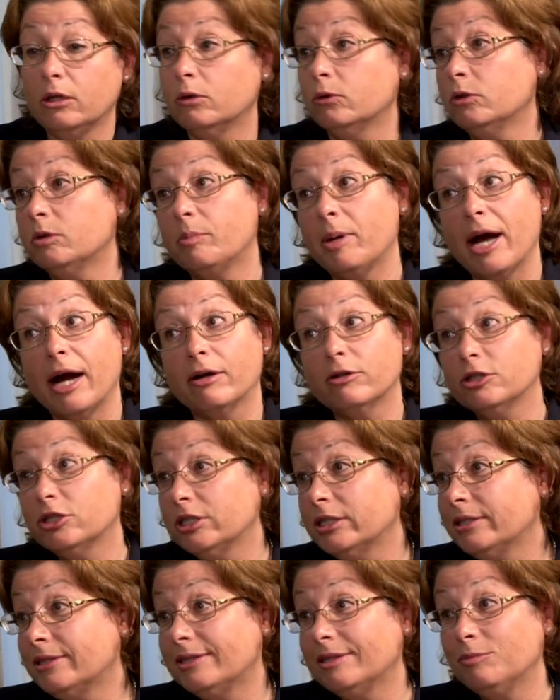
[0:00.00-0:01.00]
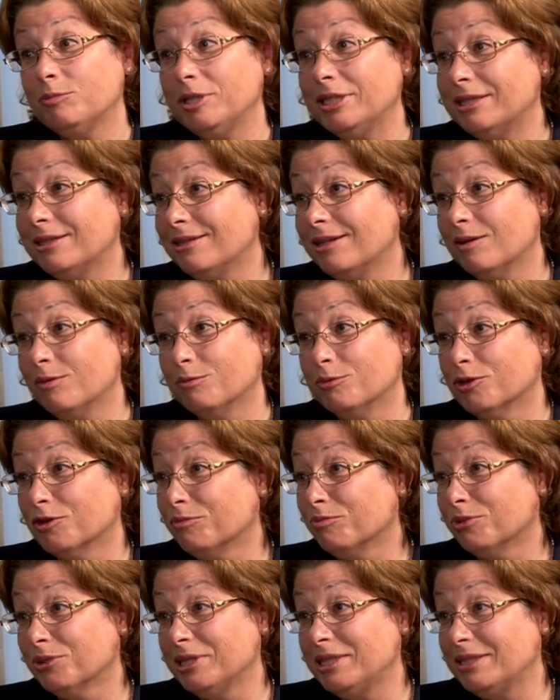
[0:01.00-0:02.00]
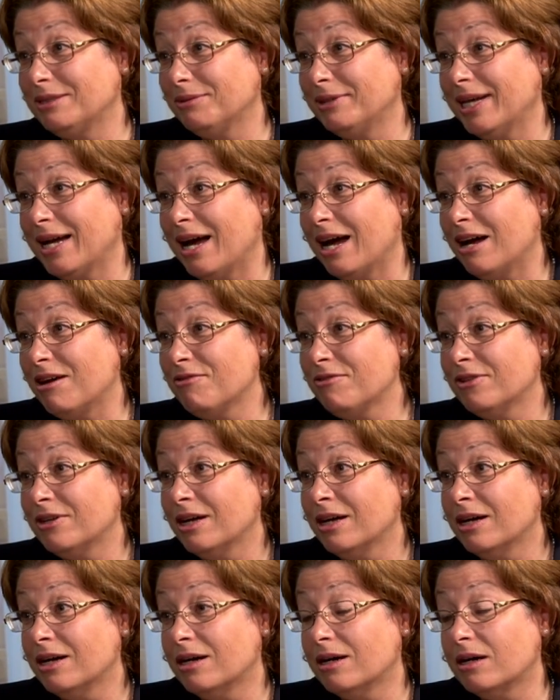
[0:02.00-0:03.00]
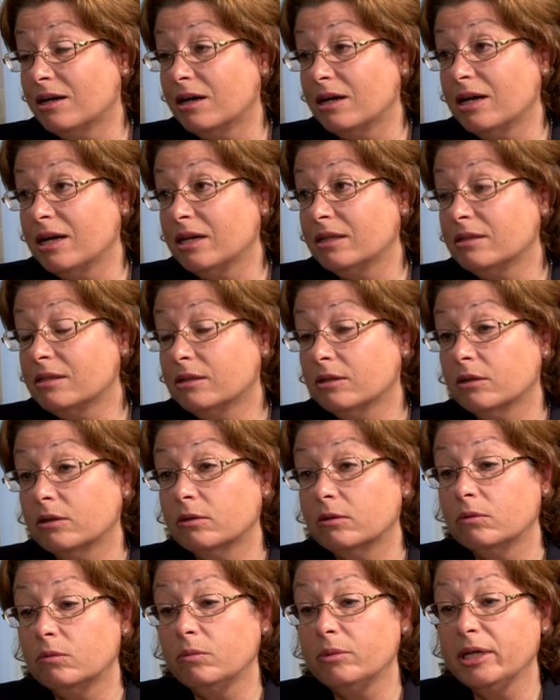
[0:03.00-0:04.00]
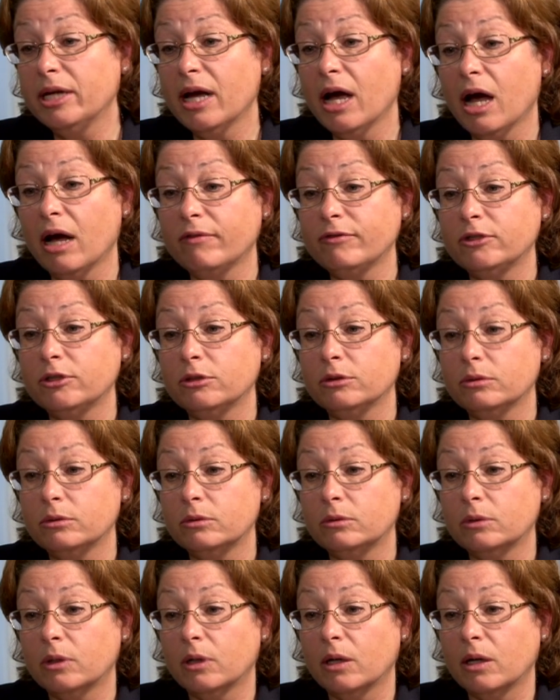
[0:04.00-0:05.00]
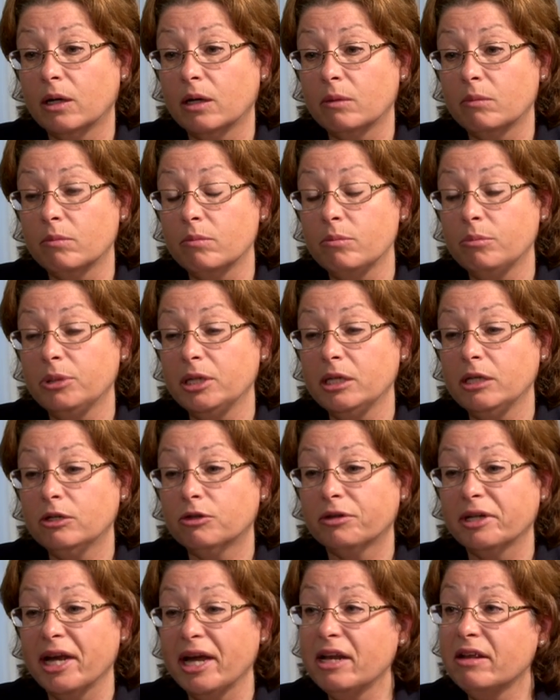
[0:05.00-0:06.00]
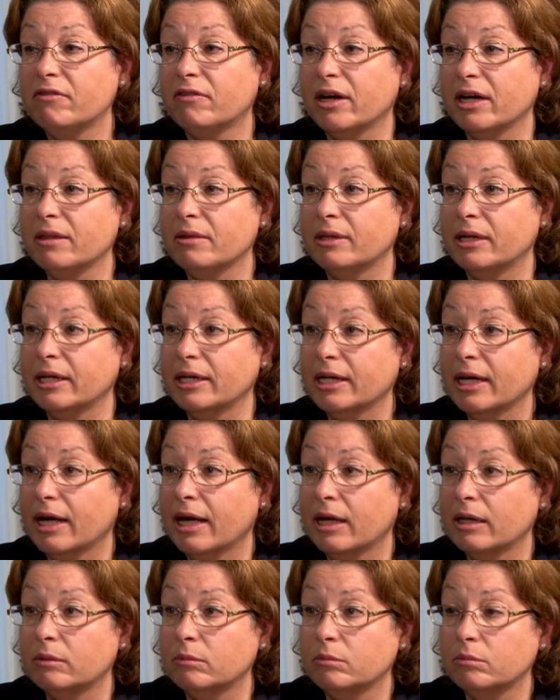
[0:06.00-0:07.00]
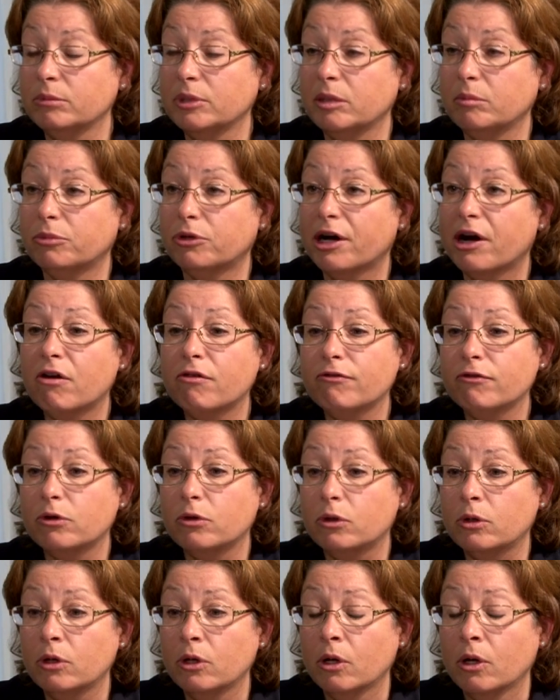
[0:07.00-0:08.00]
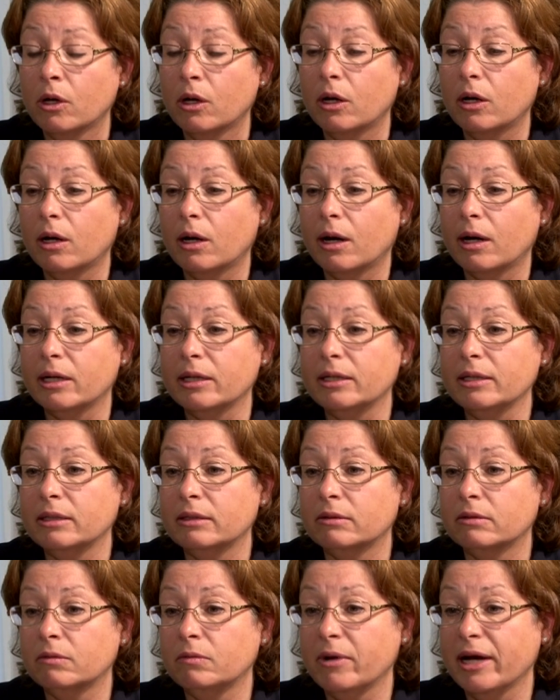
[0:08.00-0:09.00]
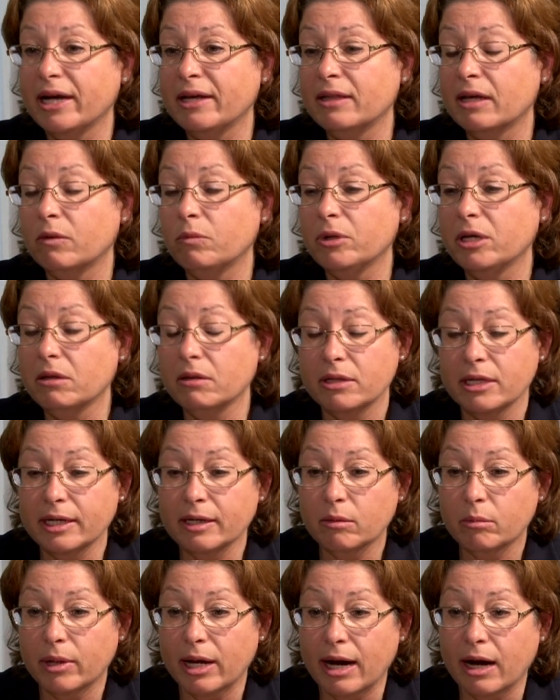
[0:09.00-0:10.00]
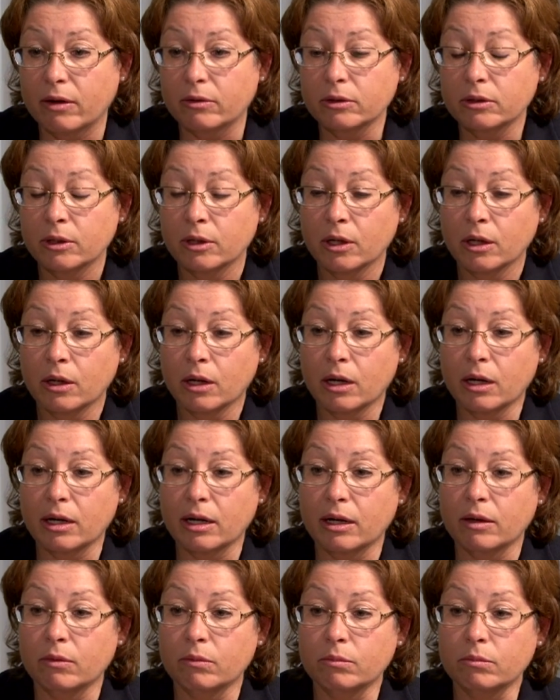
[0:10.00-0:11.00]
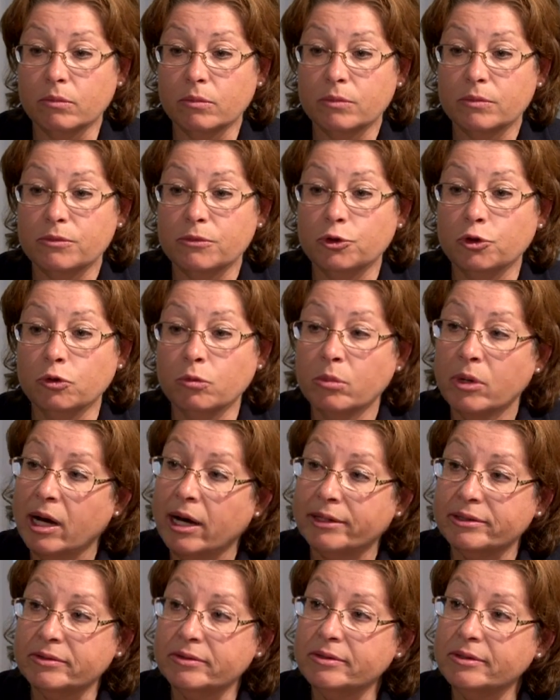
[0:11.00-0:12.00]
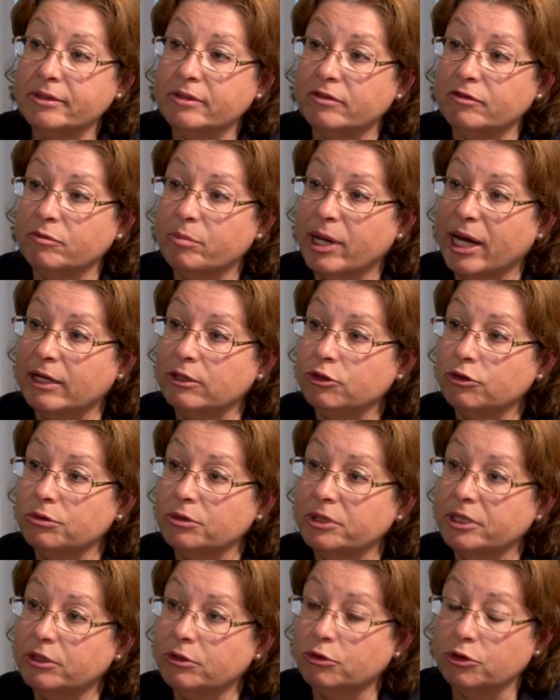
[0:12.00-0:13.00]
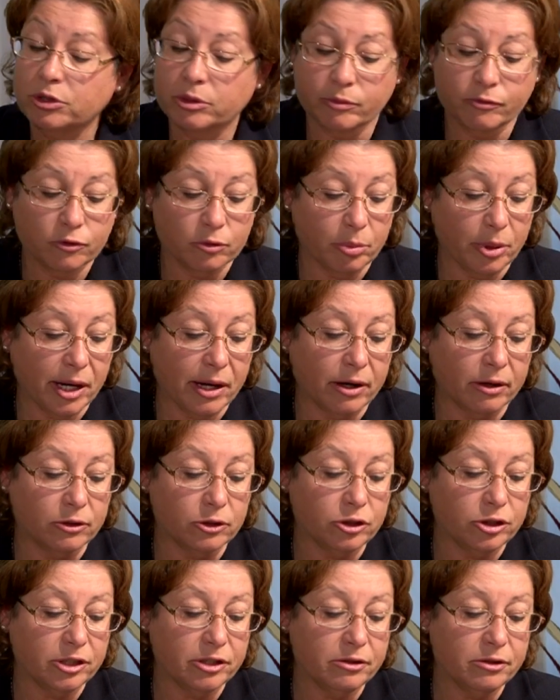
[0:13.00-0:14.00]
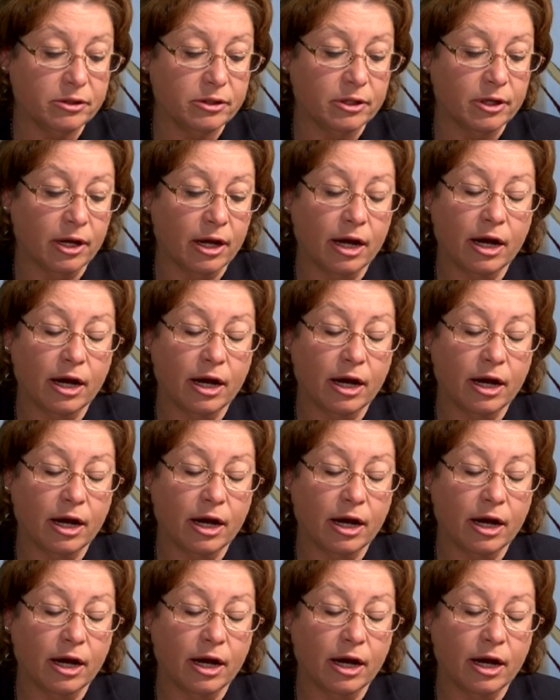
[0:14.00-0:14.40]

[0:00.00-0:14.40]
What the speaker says: close parishes to meet the number of priests we have. And so we have to be creative, I think, and be prayerful in the way that we think about new models of pastoral leadership for parishes,